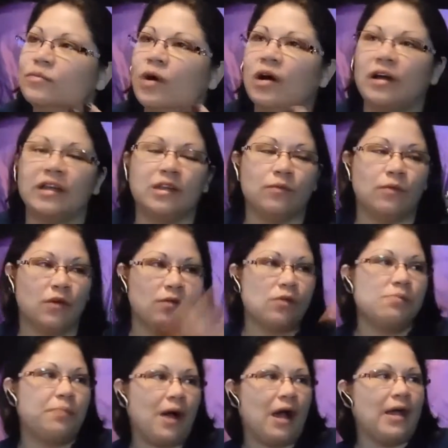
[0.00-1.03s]
Well, anyway,
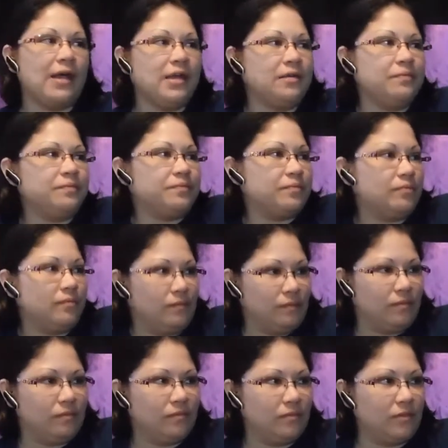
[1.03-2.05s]
we buy
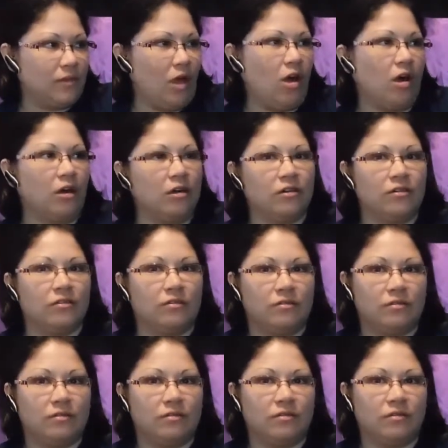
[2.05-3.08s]
art,
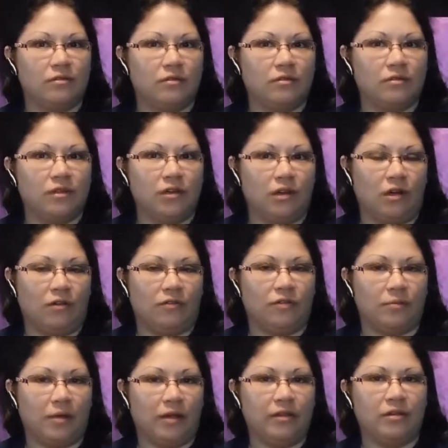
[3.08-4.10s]
you know,
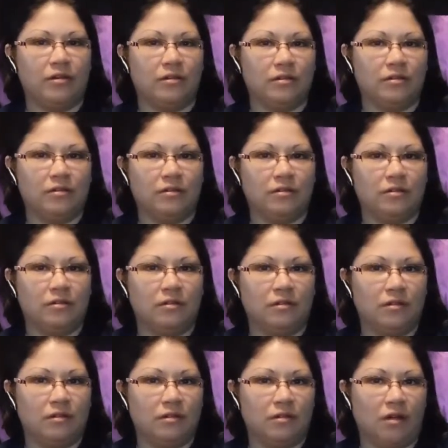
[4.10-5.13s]
from other
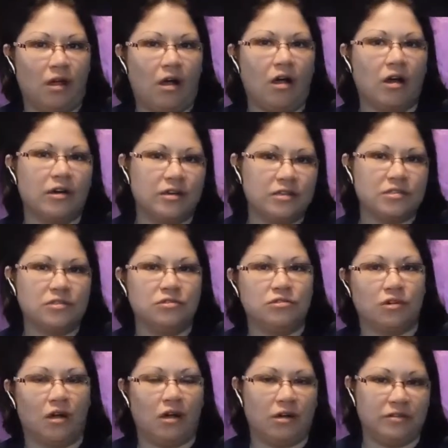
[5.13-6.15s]
artists who
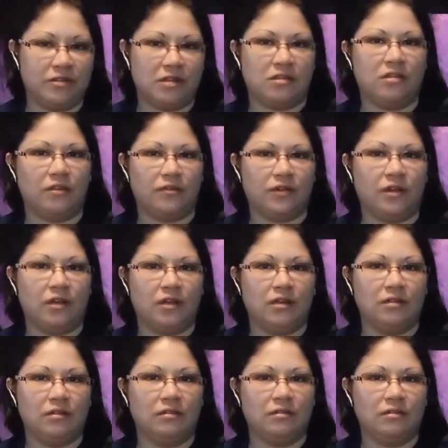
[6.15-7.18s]
draw all these
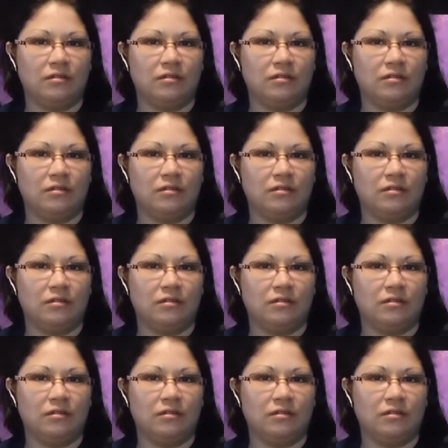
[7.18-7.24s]
different...